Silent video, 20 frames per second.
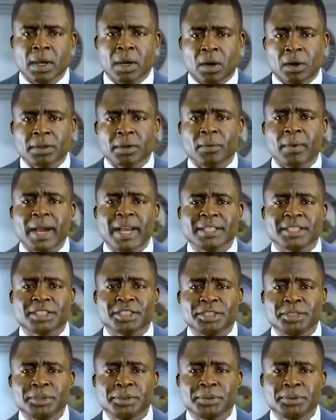
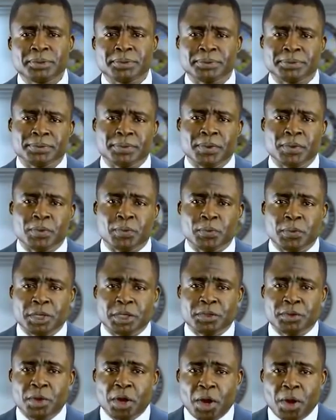Otherwise, you,
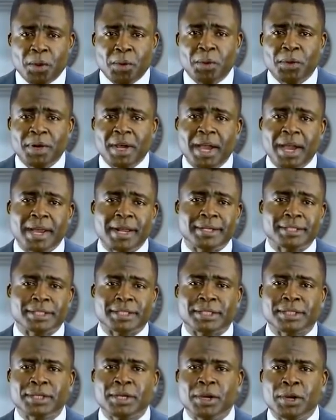with your own
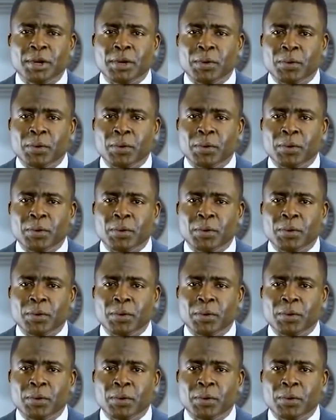hands,